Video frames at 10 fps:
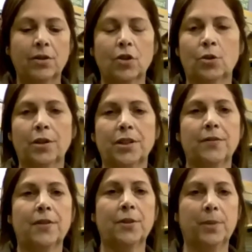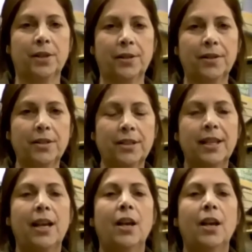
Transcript: source for the birds